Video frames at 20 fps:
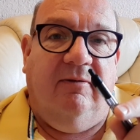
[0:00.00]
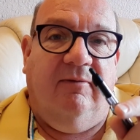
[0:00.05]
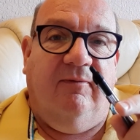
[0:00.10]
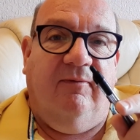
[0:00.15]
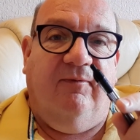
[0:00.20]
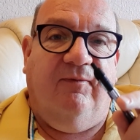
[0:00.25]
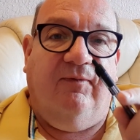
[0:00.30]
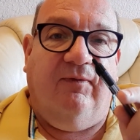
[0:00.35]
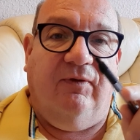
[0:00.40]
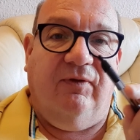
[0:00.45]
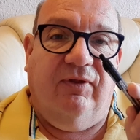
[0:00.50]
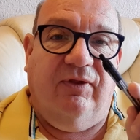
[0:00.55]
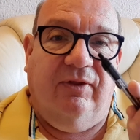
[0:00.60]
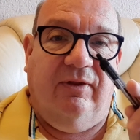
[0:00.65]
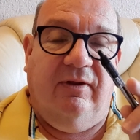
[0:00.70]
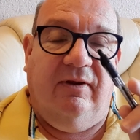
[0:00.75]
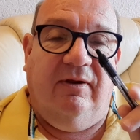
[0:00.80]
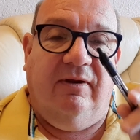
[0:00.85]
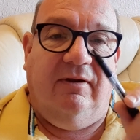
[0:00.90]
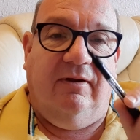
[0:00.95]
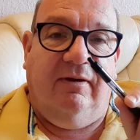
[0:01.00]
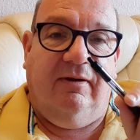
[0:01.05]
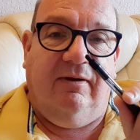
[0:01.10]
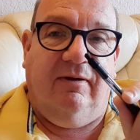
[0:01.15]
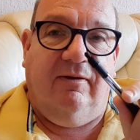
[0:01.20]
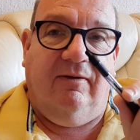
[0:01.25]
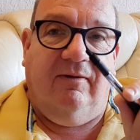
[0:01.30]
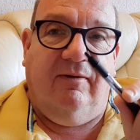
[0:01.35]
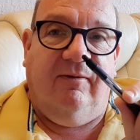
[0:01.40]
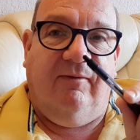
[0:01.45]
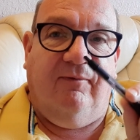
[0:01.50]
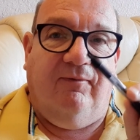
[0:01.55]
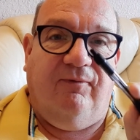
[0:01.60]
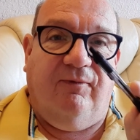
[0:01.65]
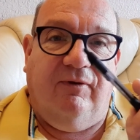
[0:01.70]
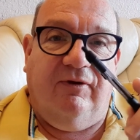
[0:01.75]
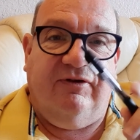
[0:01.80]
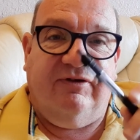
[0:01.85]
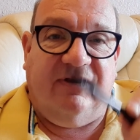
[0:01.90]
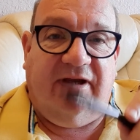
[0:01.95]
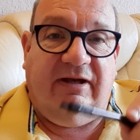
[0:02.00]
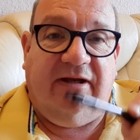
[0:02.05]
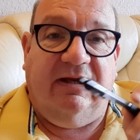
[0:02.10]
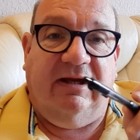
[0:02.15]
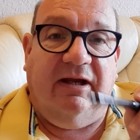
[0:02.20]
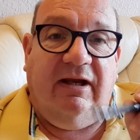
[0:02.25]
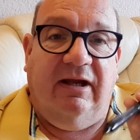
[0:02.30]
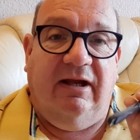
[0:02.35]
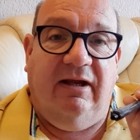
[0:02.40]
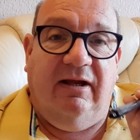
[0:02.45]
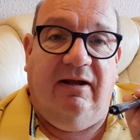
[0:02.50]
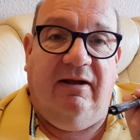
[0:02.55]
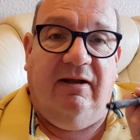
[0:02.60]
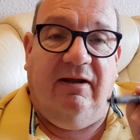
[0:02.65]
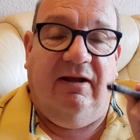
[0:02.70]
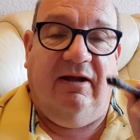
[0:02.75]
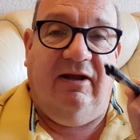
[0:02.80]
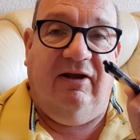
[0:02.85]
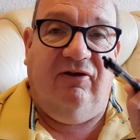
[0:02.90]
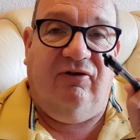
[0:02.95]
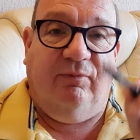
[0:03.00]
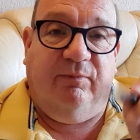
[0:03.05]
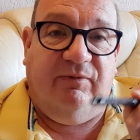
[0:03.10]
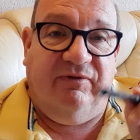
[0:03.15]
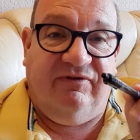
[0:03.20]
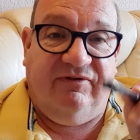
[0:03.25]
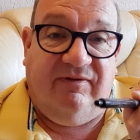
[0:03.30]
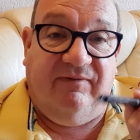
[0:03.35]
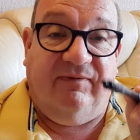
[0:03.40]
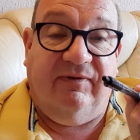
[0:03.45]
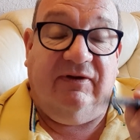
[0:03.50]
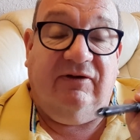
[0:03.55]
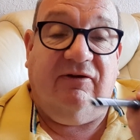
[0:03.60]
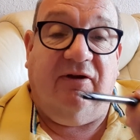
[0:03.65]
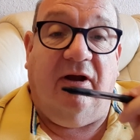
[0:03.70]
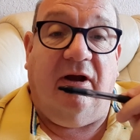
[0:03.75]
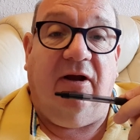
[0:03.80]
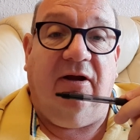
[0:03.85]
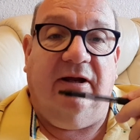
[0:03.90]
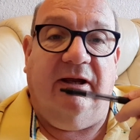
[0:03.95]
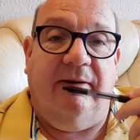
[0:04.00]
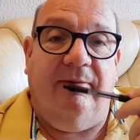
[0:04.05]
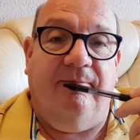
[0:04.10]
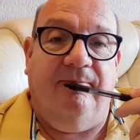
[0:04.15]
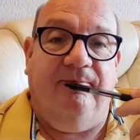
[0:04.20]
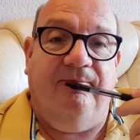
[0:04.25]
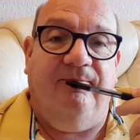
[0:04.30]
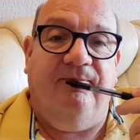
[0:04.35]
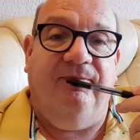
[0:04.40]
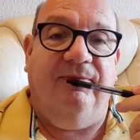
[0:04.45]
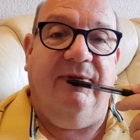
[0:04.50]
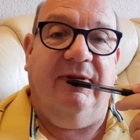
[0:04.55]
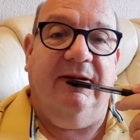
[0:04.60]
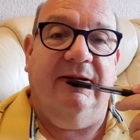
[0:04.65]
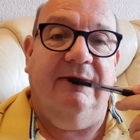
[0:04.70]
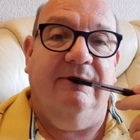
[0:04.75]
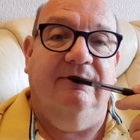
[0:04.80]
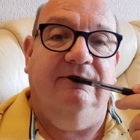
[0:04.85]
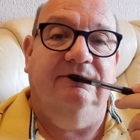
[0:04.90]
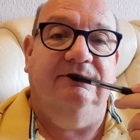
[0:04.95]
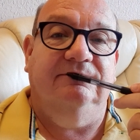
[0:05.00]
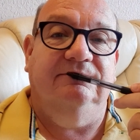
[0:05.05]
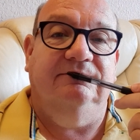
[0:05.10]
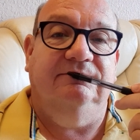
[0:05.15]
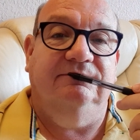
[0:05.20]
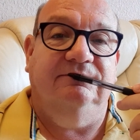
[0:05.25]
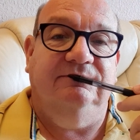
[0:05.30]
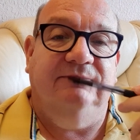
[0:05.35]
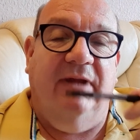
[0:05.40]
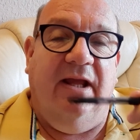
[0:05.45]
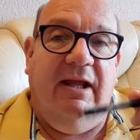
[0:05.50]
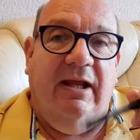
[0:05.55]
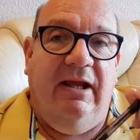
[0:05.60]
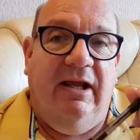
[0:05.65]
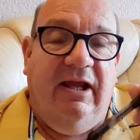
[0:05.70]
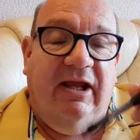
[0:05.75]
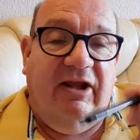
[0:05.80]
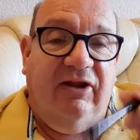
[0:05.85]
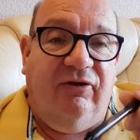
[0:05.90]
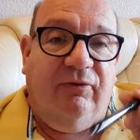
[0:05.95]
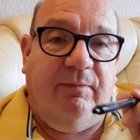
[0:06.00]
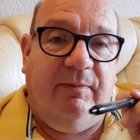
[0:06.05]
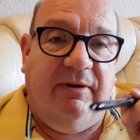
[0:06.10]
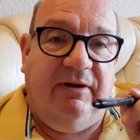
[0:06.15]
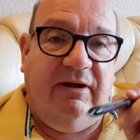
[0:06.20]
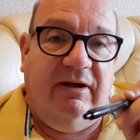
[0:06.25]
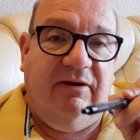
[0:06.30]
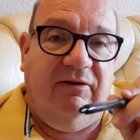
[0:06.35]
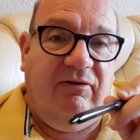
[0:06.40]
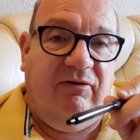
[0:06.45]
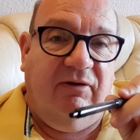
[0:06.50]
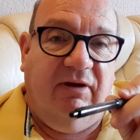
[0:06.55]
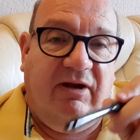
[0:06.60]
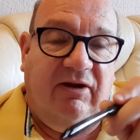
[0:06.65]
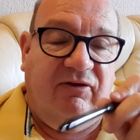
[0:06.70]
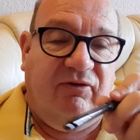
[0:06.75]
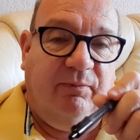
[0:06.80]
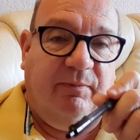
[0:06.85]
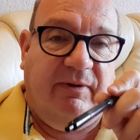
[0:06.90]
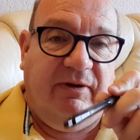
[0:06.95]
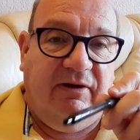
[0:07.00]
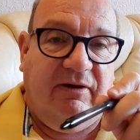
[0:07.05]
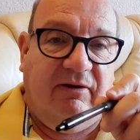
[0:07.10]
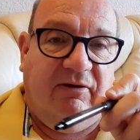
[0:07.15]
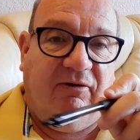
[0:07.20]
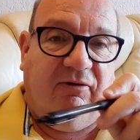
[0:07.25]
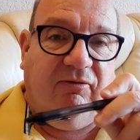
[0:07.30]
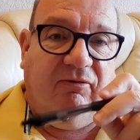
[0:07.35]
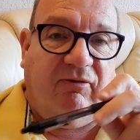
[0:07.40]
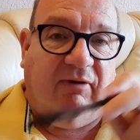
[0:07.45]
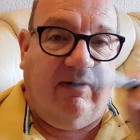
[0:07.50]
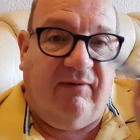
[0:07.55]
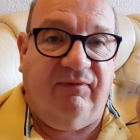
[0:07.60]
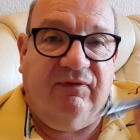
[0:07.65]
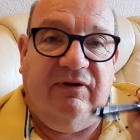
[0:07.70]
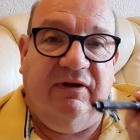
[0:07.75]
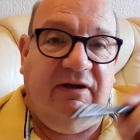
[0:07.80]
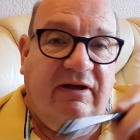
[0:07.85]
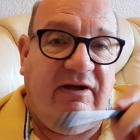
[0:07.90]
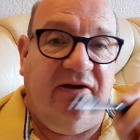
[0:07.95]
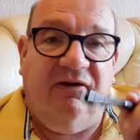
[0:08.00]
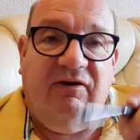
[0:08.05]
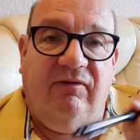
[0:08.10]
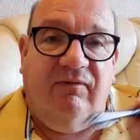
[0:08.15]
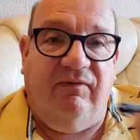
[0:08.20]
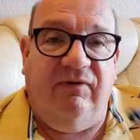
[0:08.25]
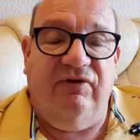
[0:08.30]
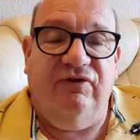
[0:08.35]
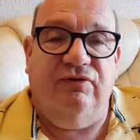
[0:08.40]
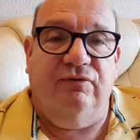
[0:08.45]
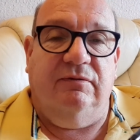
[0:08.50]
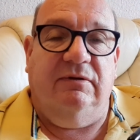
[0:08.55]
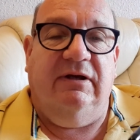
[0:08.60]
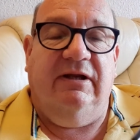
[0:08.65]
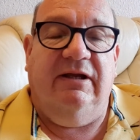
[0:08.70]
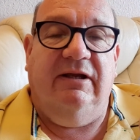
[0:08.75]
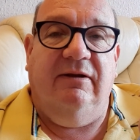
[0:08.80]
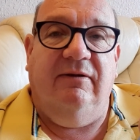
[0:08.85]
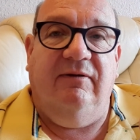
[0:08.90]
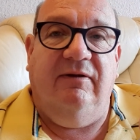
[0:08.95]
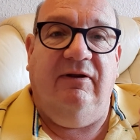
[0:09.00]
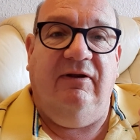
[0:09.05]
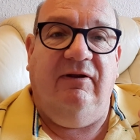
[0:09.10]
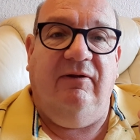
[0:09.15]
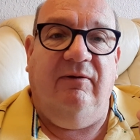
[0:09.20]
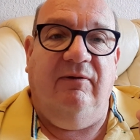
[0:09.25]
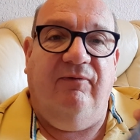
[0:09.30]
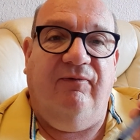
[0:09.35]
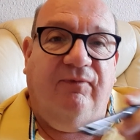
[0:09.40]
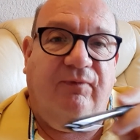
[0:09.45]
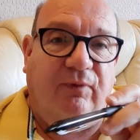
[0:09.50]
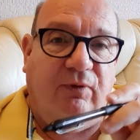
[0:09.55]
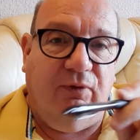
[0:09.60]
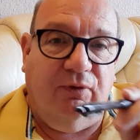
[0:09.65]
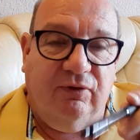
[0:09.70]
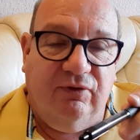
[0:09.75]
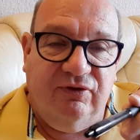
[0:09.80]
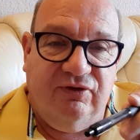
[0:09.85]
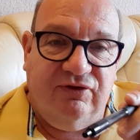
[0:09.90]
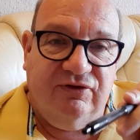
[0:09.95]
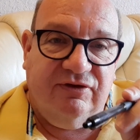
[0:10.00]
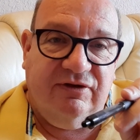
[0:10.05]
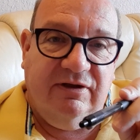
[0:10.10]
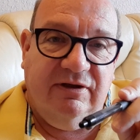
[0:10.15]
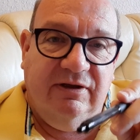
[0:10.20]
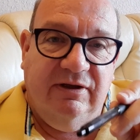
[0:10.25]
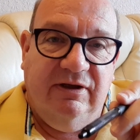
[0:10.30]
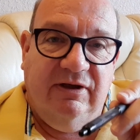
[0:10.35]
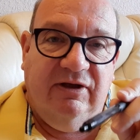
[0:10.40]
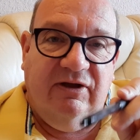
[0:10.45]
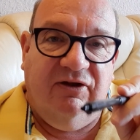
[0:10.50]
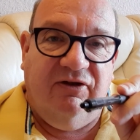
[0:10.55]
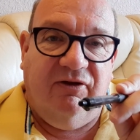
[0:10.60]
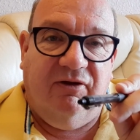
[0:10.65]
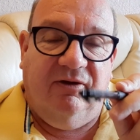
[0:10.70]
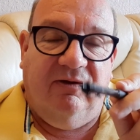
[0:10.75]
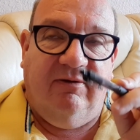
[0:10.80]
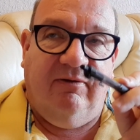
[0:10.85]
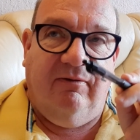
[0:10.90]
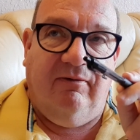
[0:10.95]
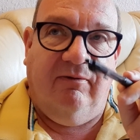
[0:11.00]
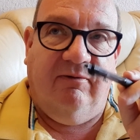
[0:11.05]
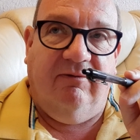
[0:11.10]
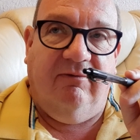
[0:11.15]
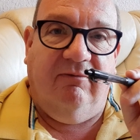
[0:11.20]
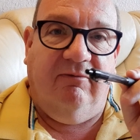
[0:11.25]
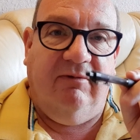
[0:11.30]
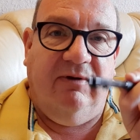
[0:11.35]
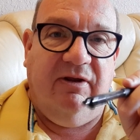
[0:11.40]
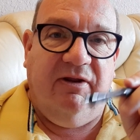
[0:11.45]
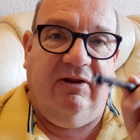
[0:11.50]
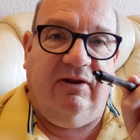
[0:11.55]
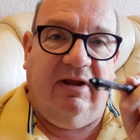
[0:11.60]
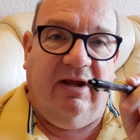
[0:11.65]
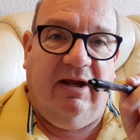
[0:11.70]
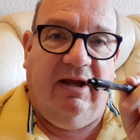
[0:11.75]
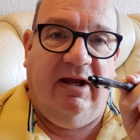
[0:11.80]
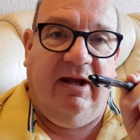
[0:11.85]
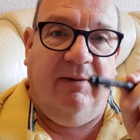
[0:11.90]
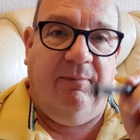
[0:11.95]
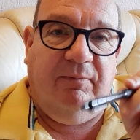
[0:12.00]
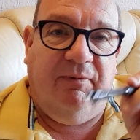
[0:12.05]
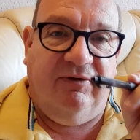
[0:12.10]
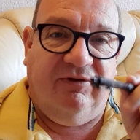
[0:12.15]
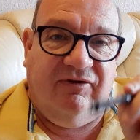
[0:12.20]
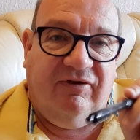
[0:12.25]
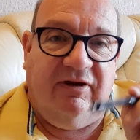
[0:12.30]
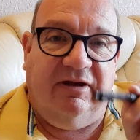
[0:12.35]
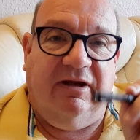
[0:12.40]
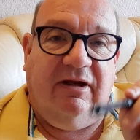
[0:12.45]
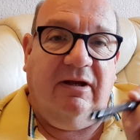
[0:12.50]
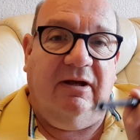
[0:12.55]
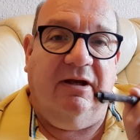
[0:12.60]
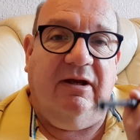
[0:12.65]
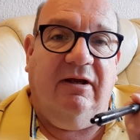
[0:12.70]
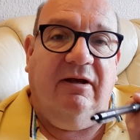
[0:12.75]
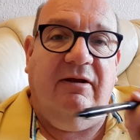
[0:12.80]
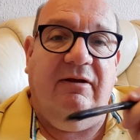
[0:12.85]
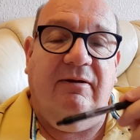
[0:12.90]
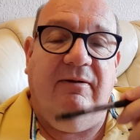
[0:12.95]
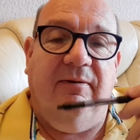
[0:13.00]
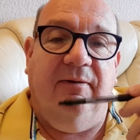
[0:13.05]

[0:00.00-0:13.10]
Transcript: for for attacking a specific target. Mm. It's been in, it's been crafted individually, forged with a particular